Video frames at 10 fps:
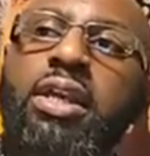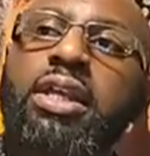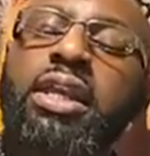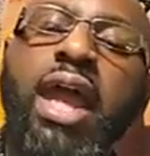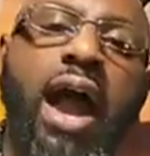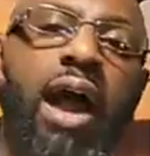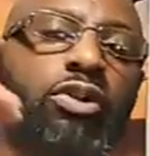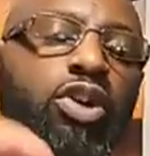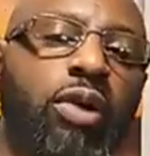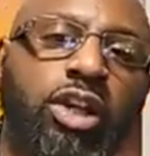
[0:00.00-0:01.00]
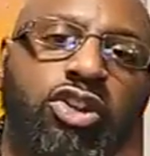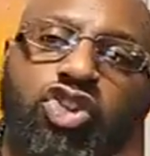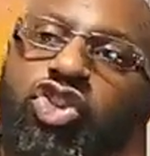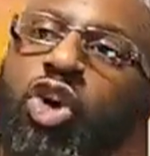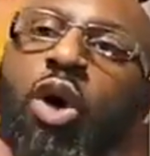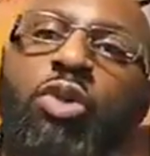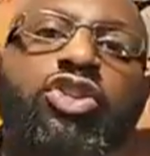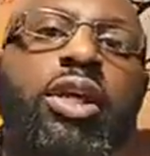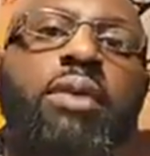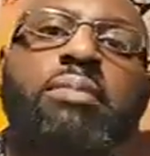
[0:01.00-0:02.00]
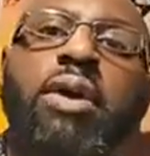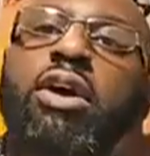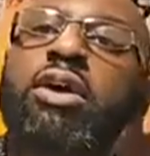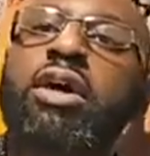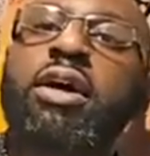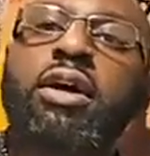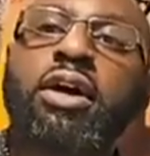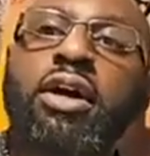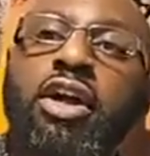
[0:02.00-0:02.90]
Now you're exalting America,